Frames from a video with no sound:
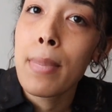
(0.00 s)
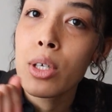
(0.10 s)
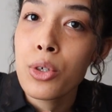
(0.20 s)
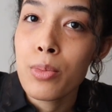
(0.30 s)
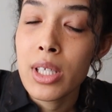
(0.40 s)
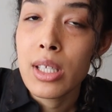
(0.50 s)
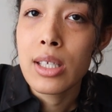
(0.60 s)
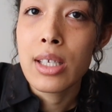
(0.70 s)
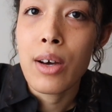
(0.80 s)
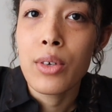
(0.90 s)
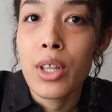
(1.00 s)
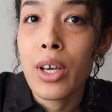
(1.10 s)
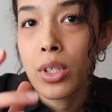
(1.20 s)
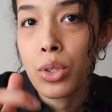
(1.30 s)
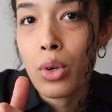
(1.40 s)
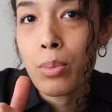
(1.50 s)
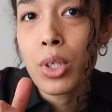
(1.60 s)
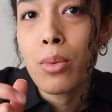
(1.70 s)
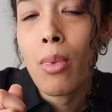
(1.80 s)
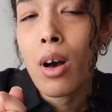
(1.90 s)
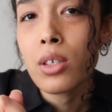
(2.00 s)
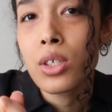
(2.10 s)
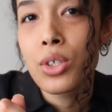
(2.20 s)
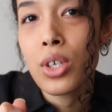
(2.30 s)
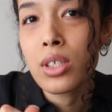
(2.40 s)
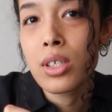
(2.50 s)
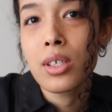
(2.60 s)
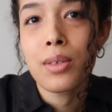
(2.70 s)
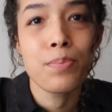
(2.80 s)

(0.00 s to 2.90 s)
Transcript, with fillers: measurements down in the description box just